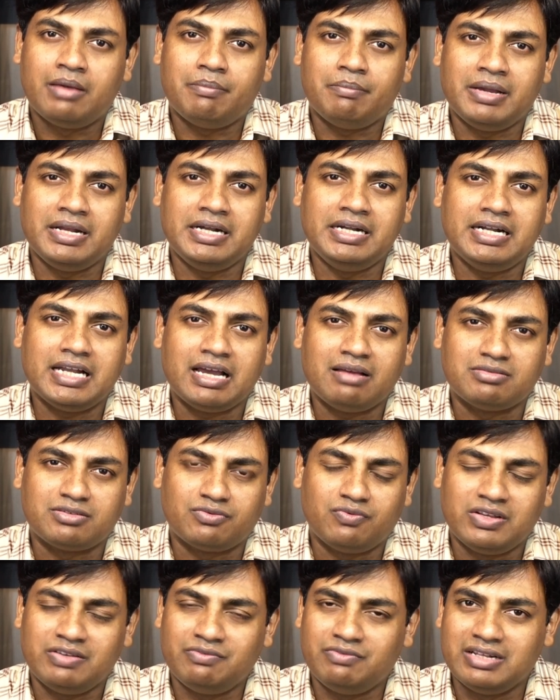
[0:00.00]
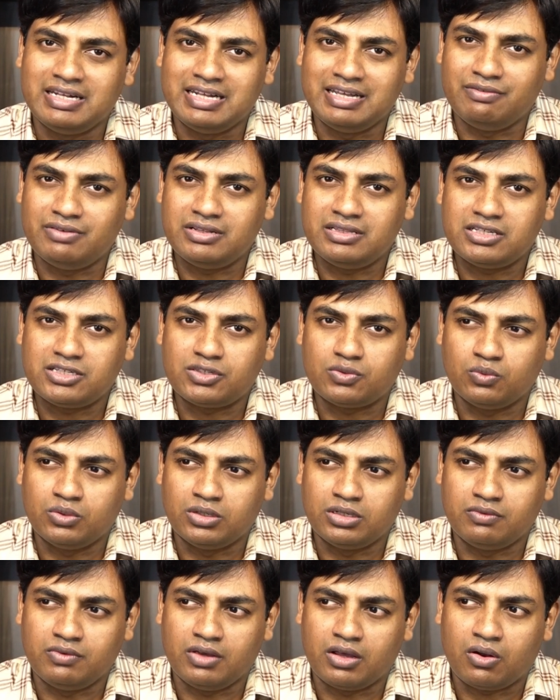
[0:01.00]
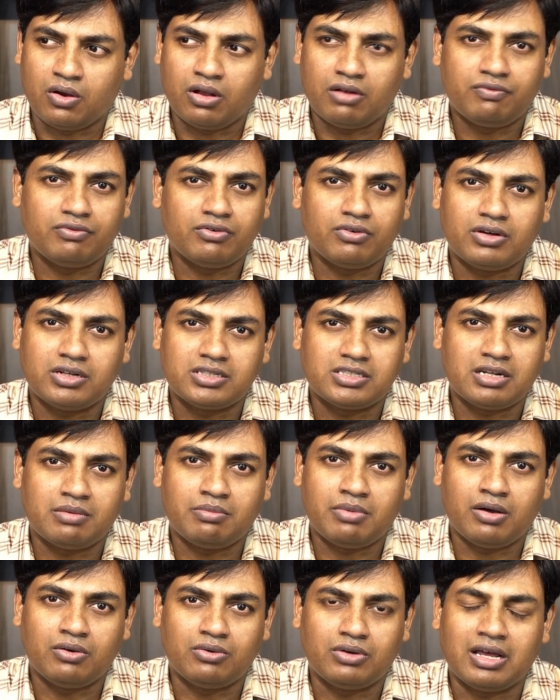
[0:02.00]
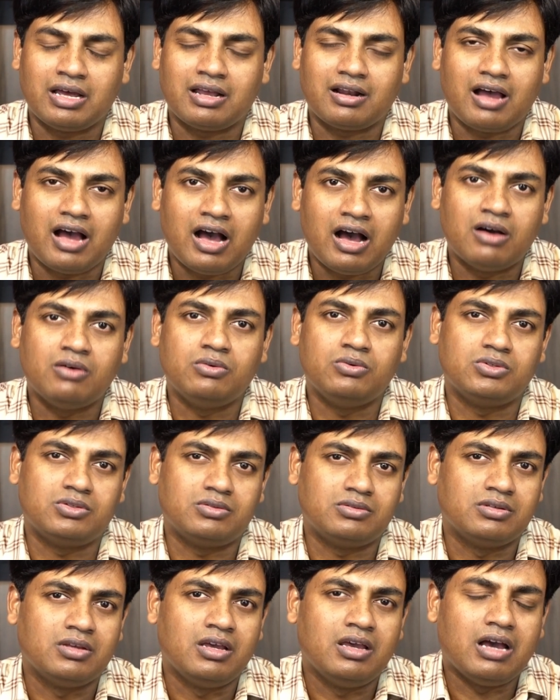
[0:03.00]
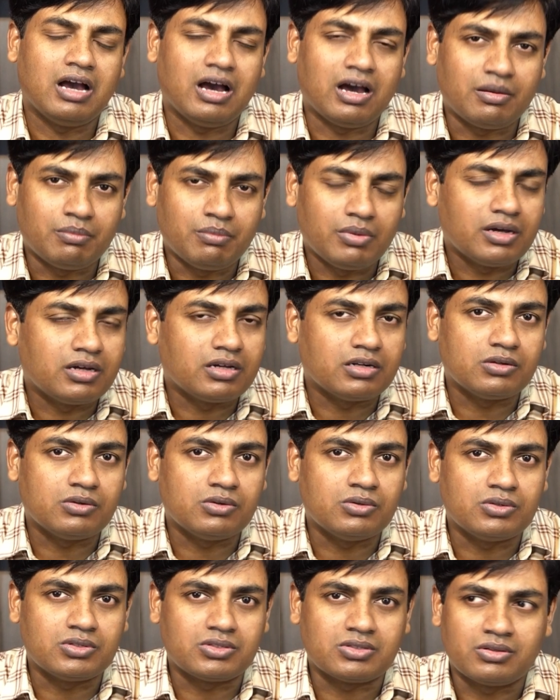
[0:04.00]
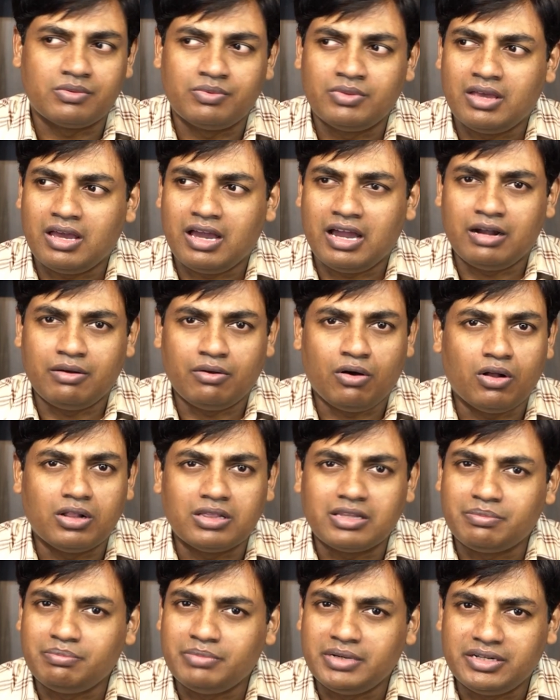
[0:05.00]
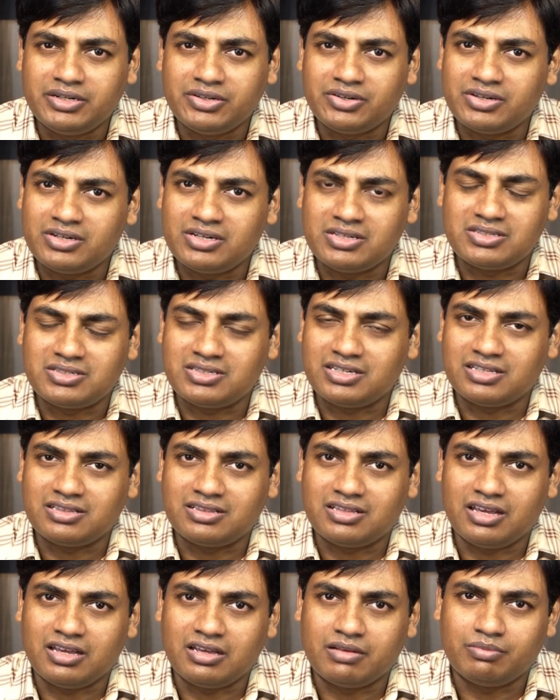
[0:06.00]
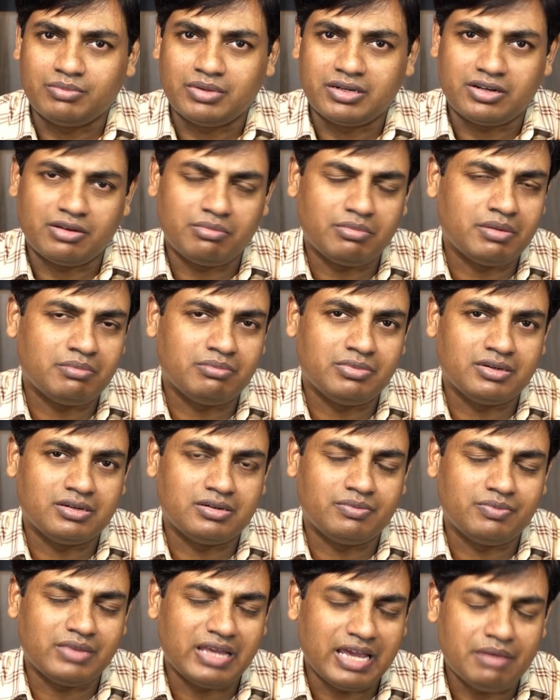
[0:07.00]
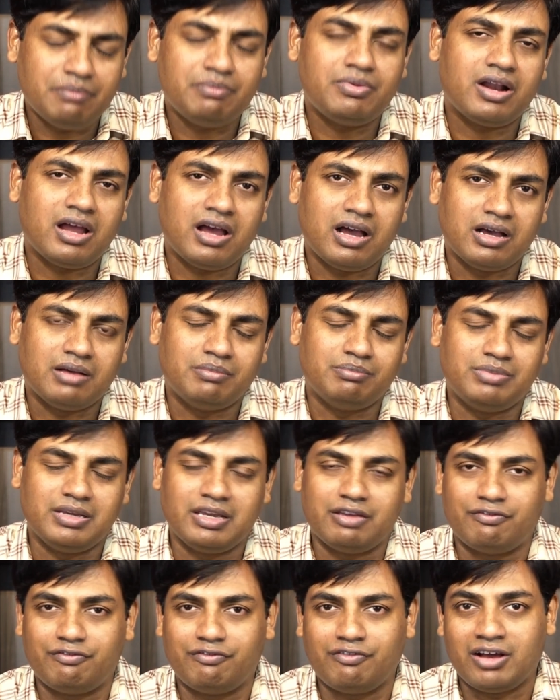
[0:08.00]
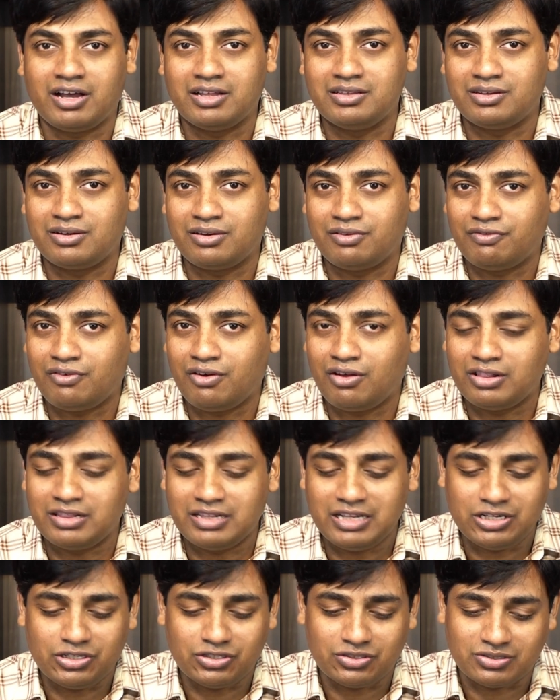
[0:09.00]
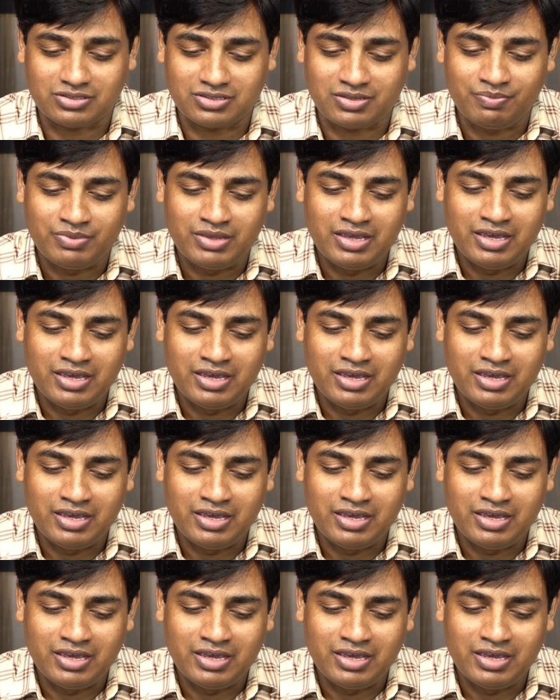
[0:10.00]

Many times when we live in this world, we are all focused about our house, our bungalows, and all the materialistic thing. But remember, Abraham, being father of all nations,